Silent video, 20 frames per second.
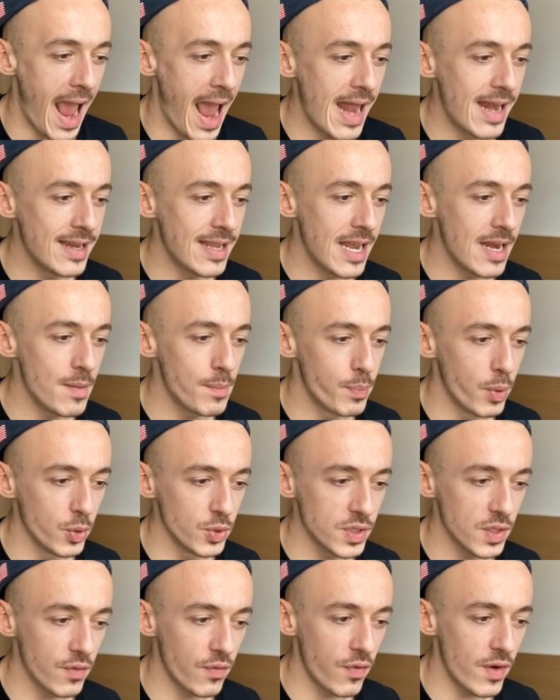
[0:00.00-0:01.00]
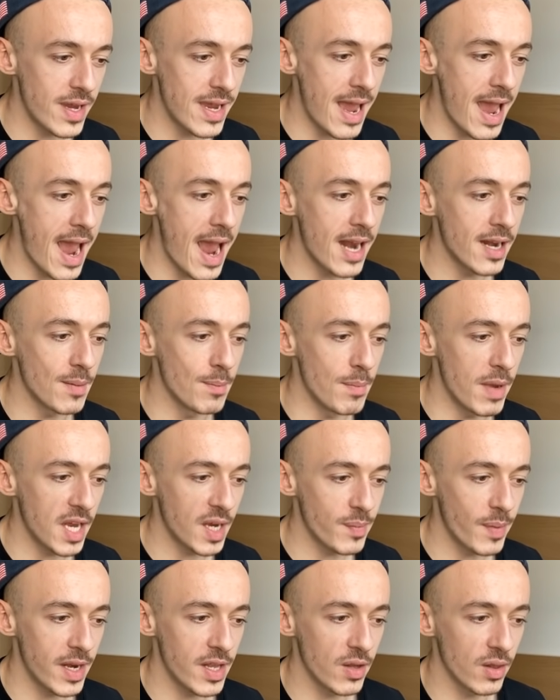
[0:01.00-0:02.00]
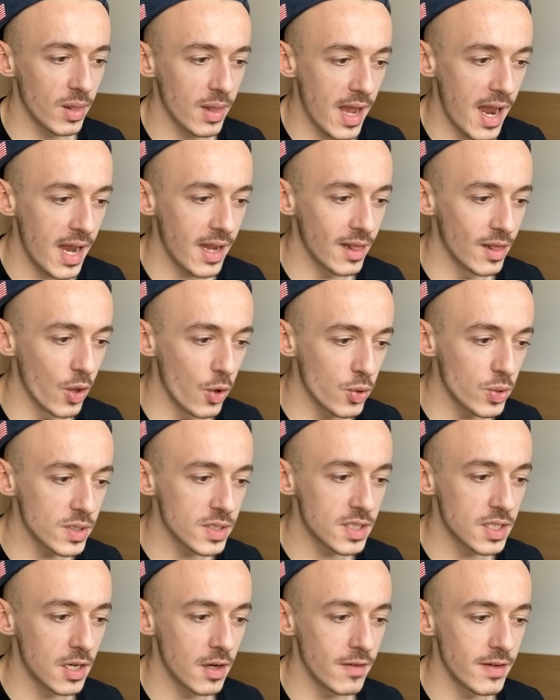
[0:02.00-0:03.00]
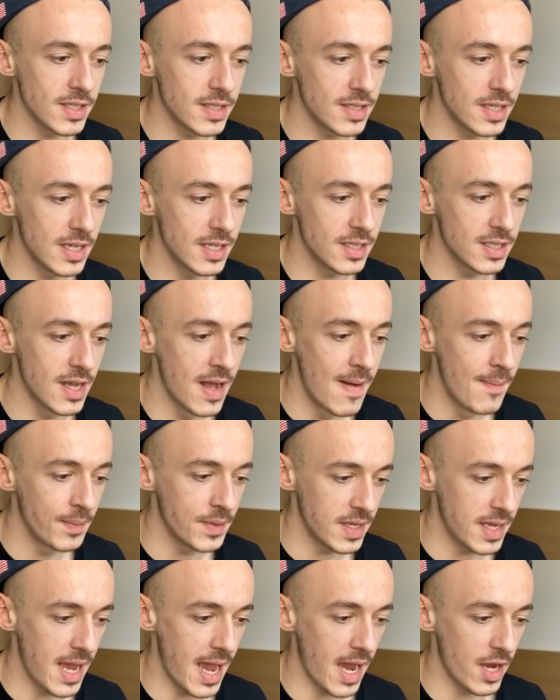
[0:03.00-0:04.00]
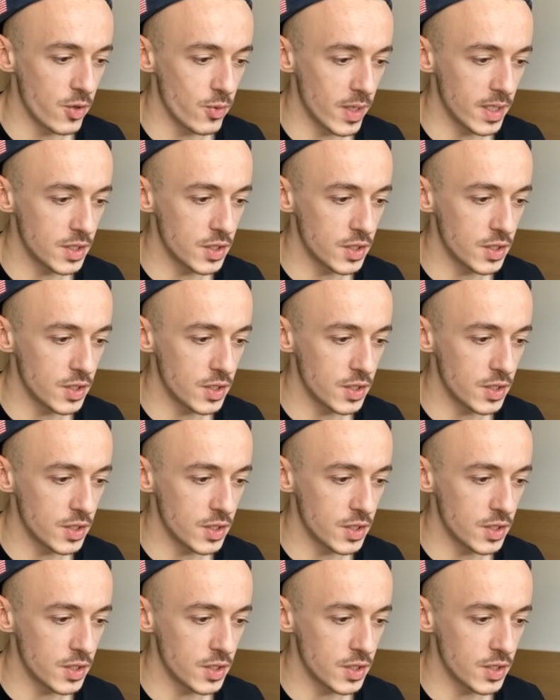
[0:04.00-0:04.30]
and then post a free ad, make money online, local services. Yeah, you